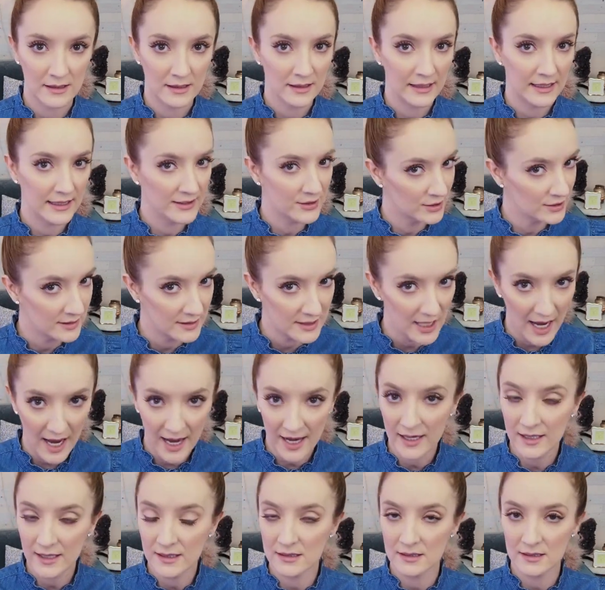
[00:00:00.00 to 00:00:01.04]
It just
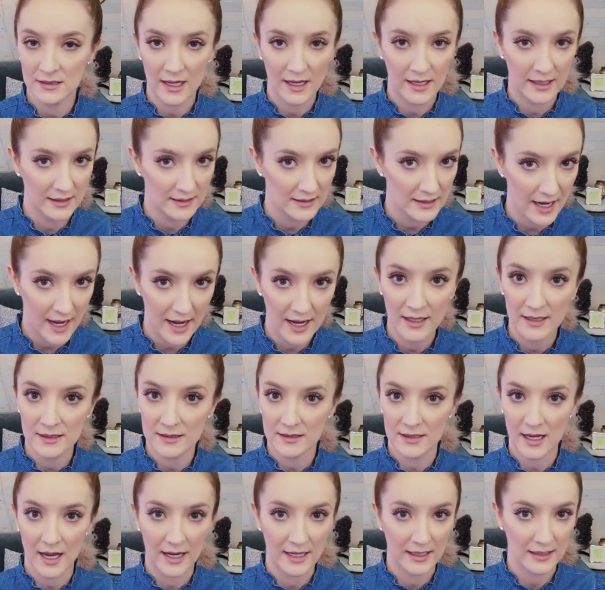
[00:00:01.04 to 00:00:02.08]
takes and it
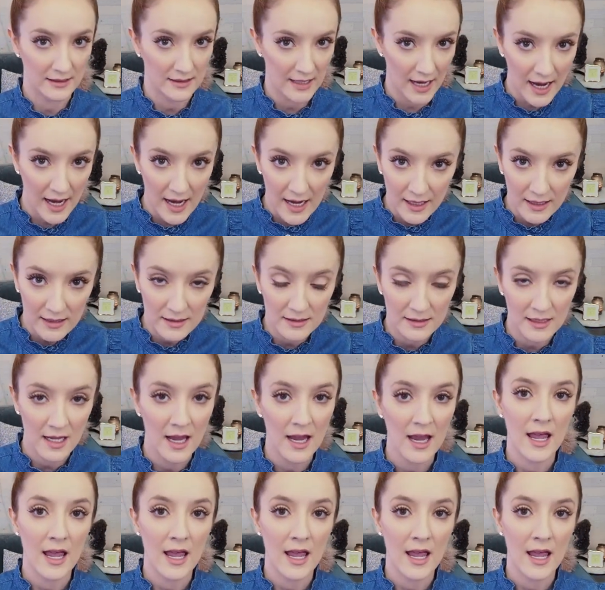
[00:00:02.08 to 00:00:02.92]
takes and it takes,